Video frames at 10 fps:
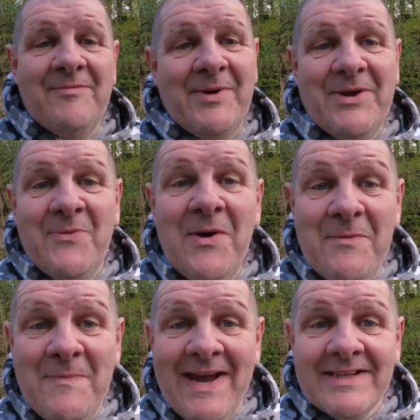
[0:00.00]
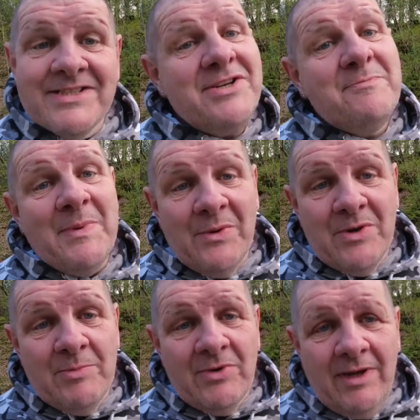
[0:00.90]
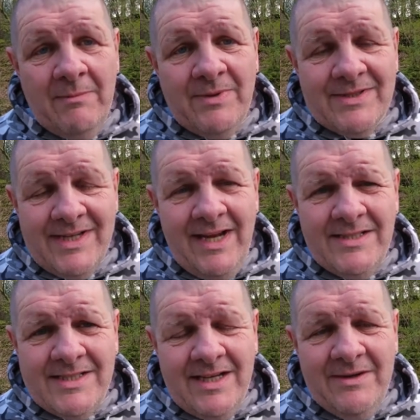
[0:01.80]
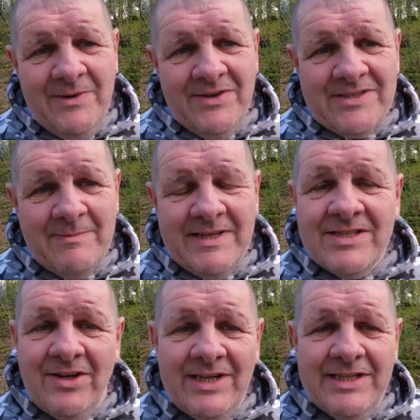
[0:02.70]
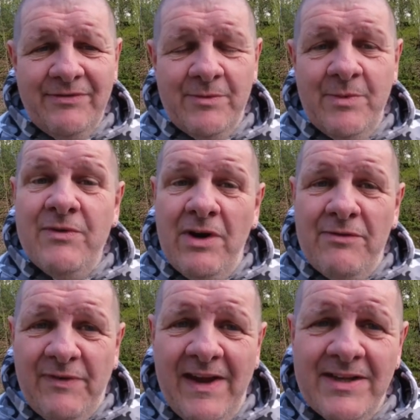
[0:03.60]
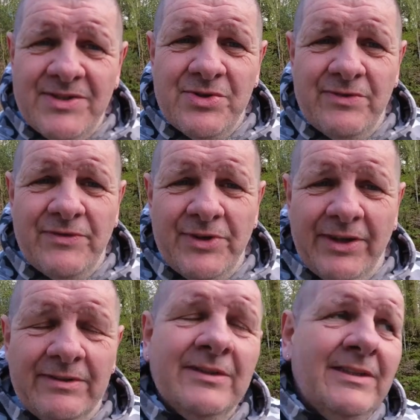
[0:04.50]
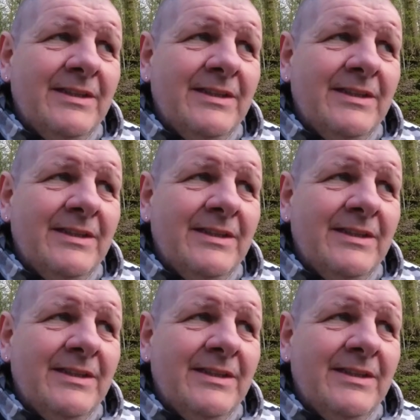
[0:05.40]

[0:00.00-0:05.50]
Hi everybody, welcome back to Built Not Bought Campers, and today we've got something slightly different. We've got a van tour for you.